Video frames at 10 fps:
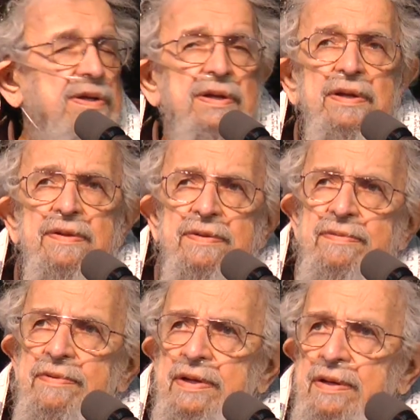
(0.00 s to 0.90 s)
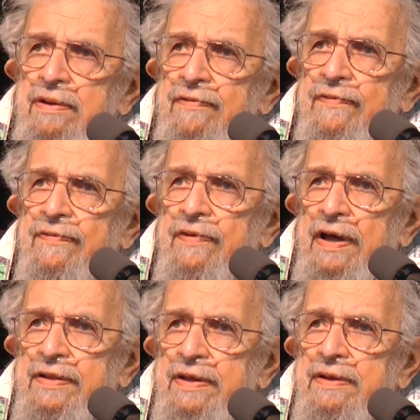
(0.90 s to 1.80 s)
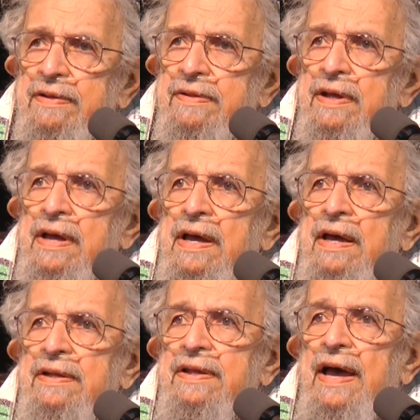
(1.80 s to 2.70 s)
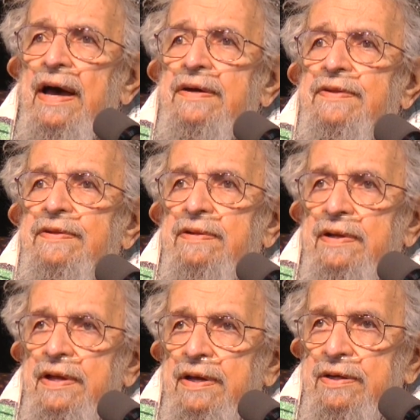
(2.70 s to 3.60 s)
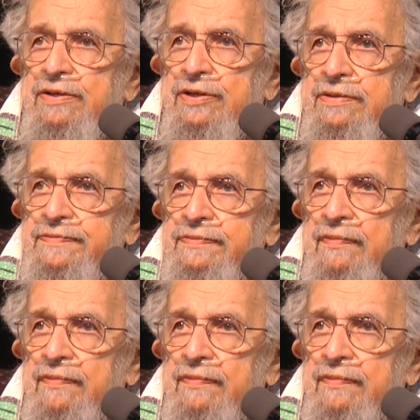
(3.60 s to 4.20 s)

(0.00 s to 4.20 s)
in history of ideas, the axial age.